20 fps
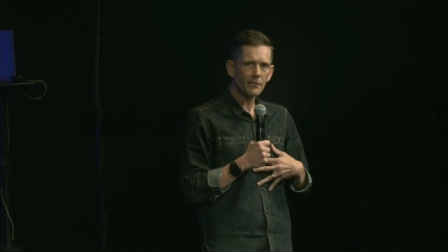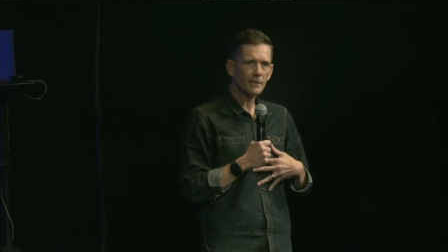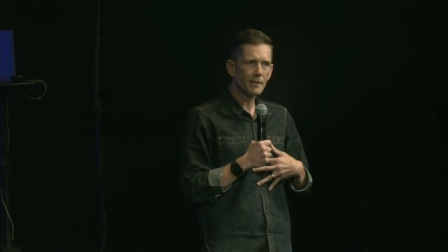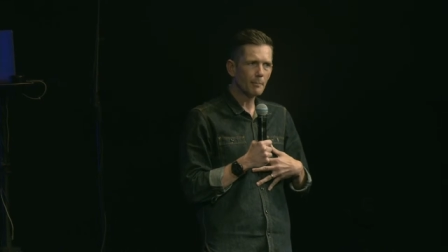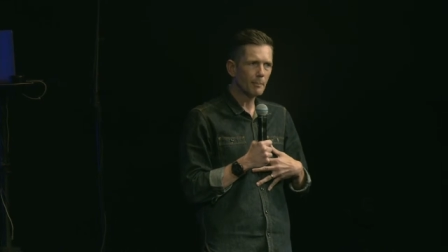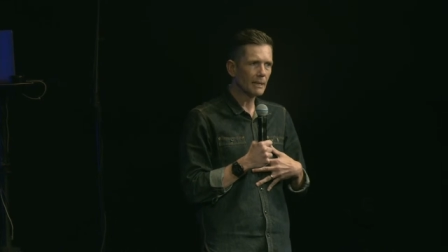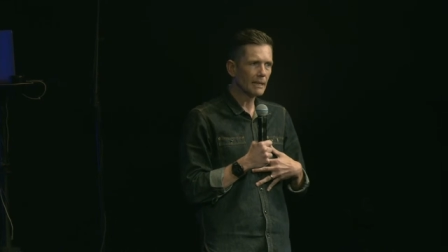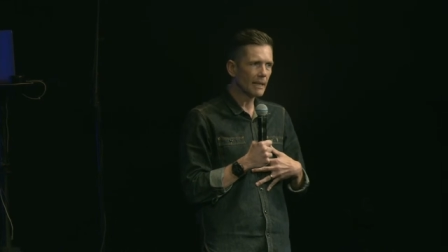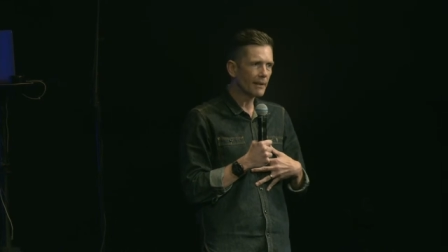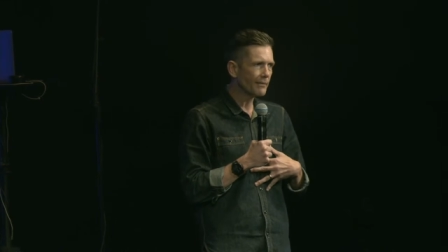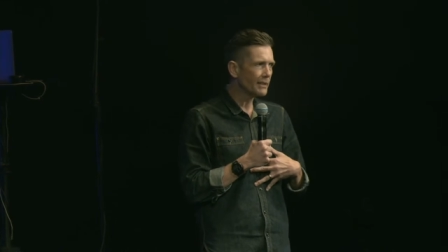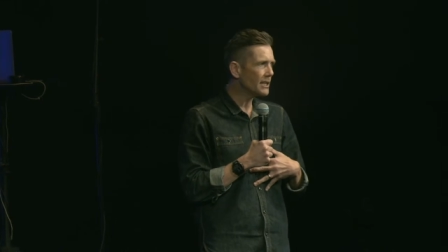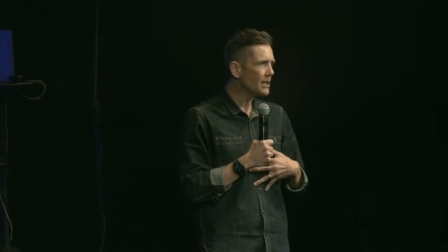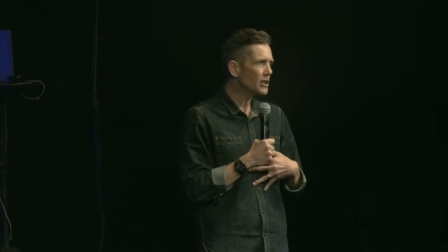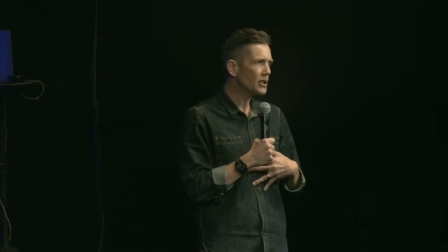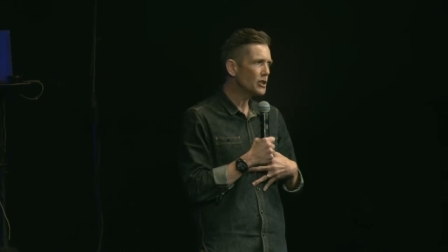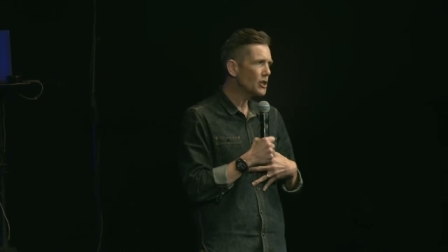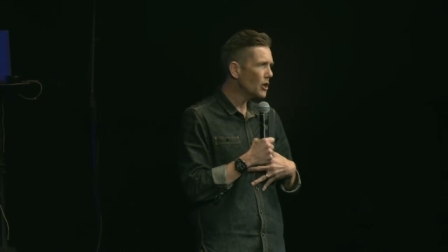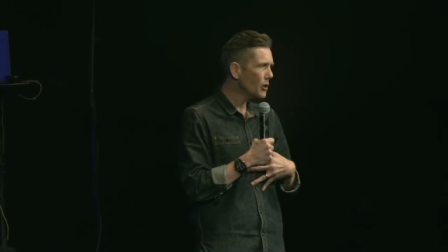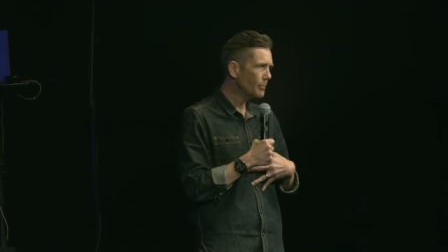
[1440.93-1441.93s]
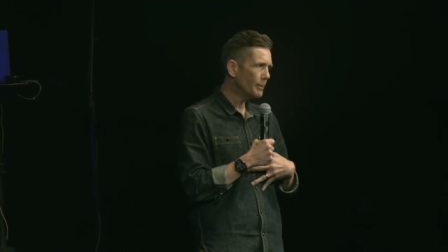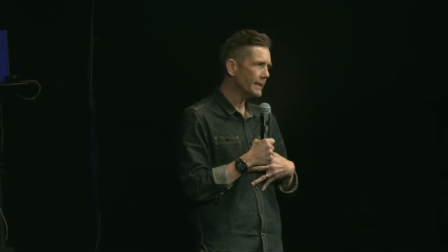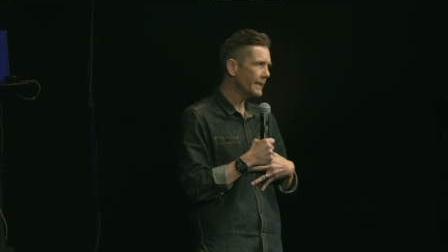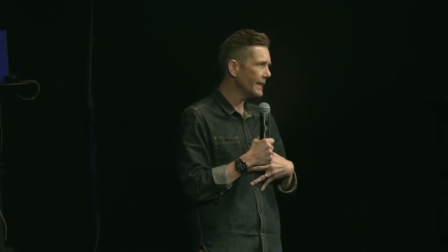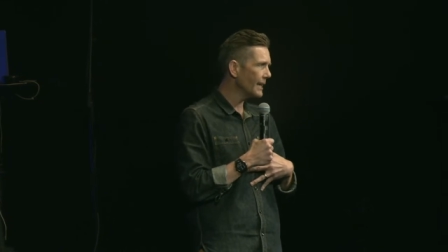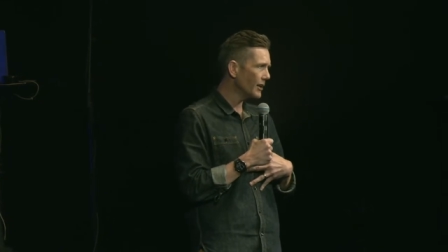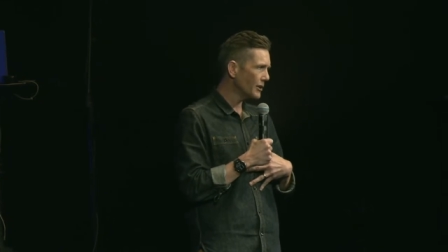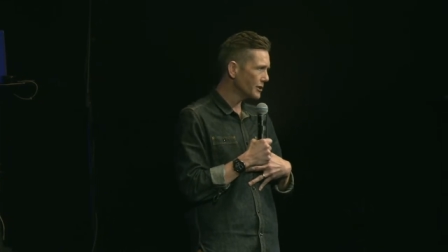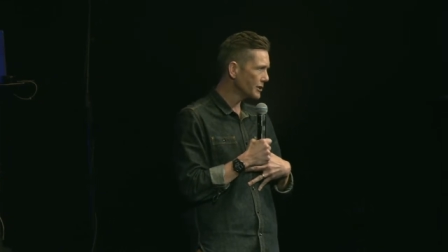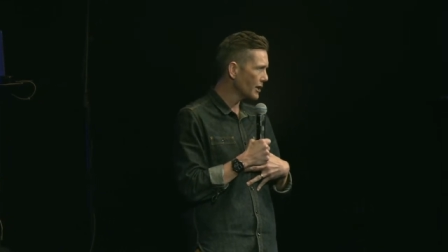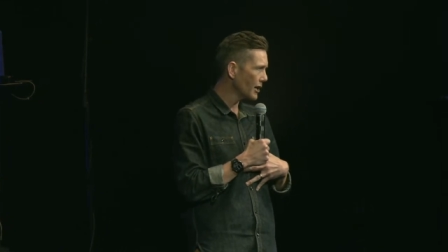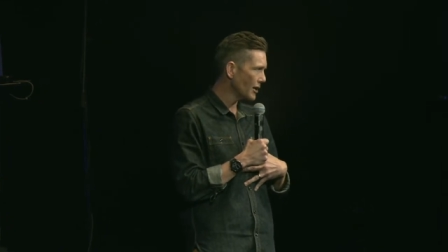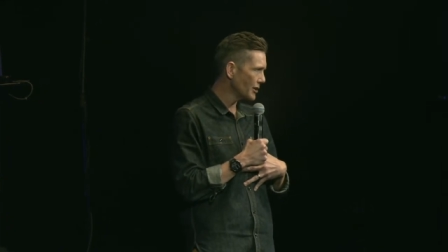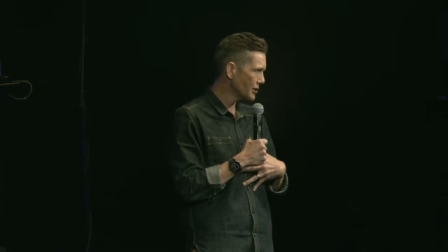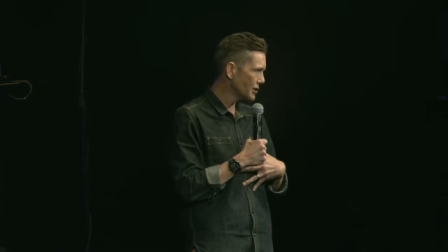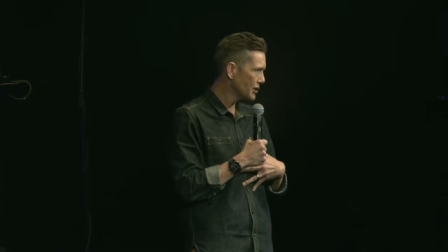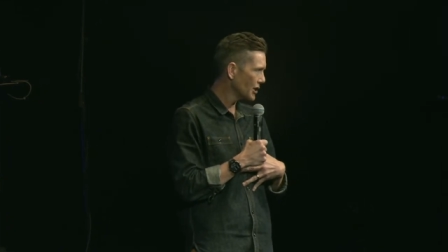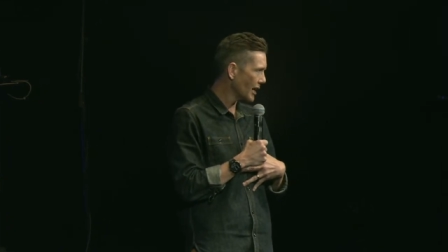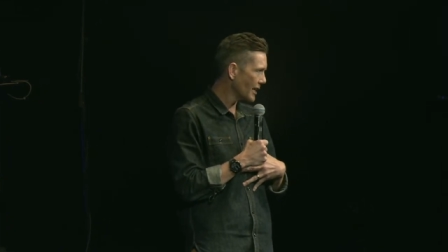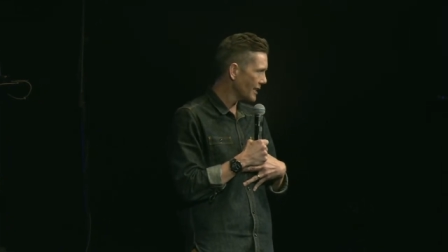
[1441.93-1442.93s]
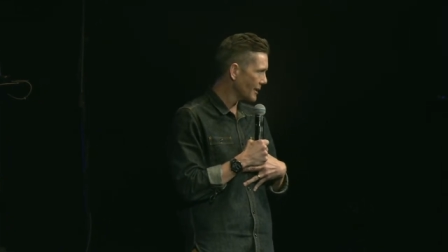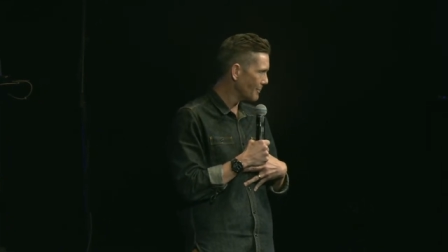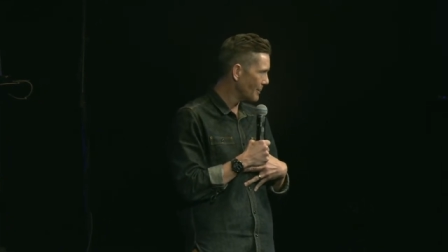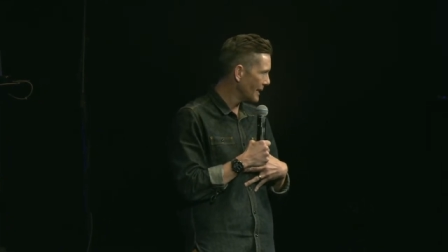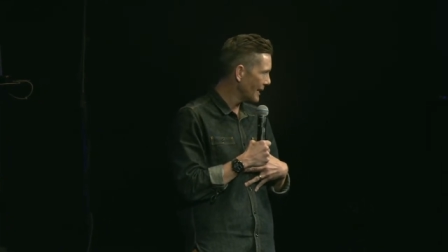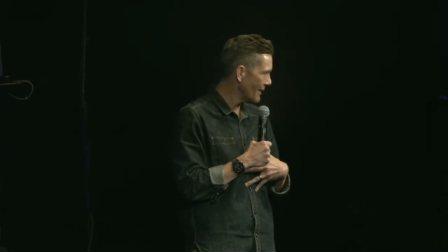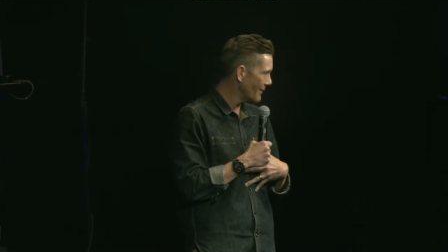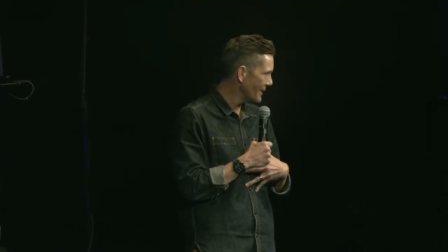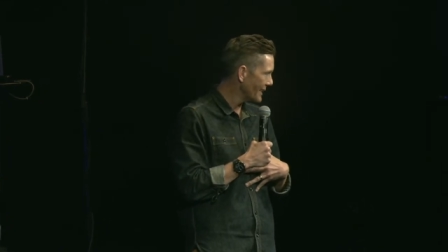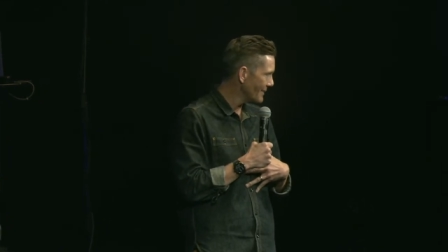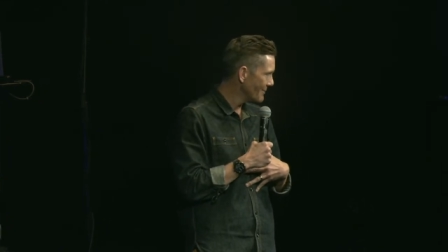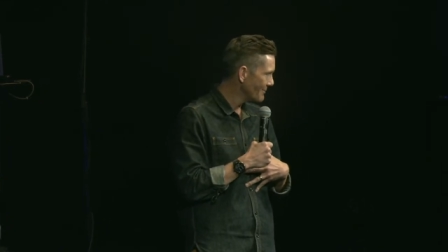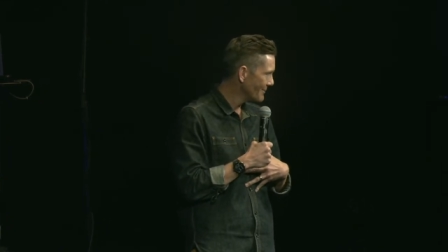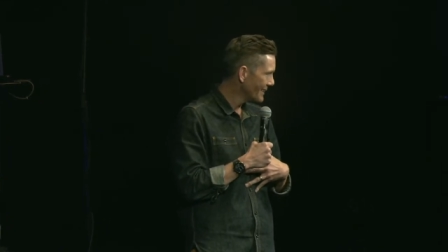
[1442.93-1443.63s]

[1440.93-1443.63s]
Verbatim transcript: the beloved. Nobody else calls John the beloved.